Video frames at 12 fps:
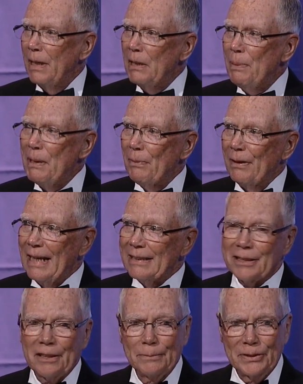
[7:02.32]
many people
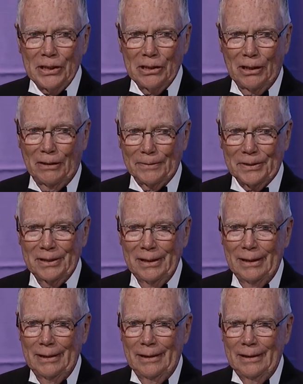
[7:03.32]
ask
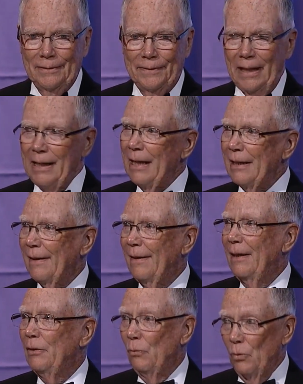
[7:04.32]
themselves if
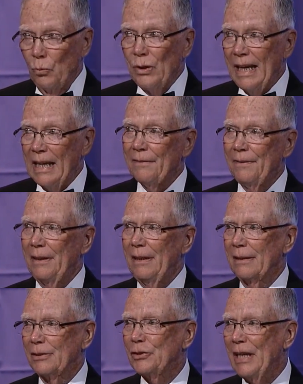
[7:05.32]
they would have
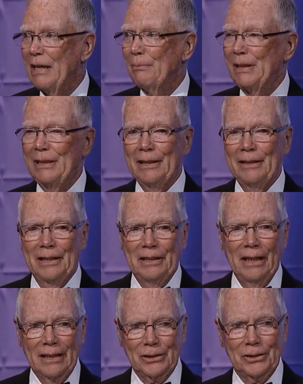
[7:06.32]
the stamina and the
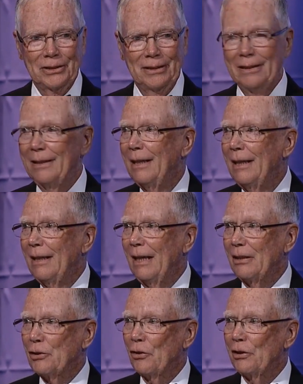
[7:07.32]
guts and
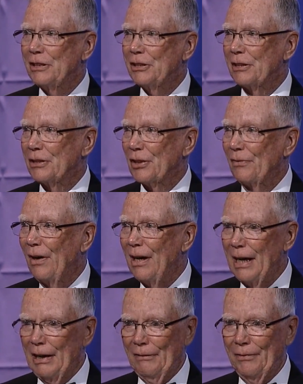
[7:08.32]
the courage to
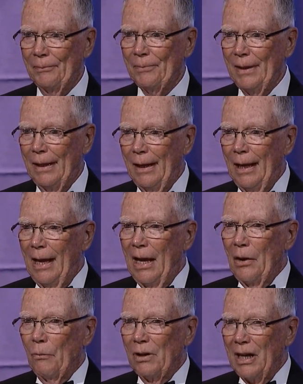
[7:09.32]
survive.
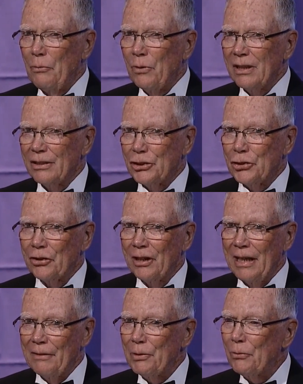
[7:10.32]
Well, I want to
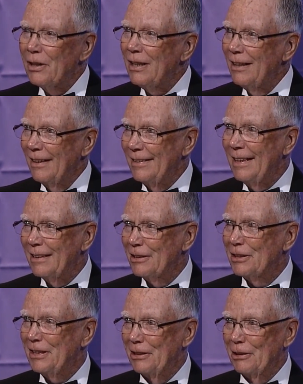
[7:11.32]
assure everyone in
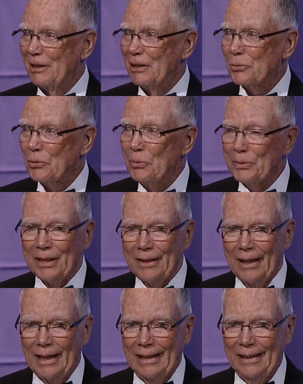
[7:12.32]
attendance here in this room
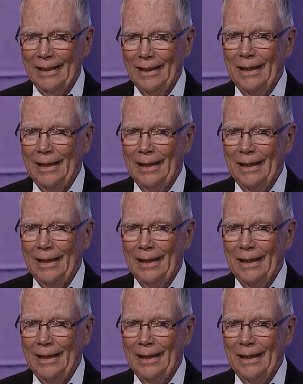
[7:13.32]
tonight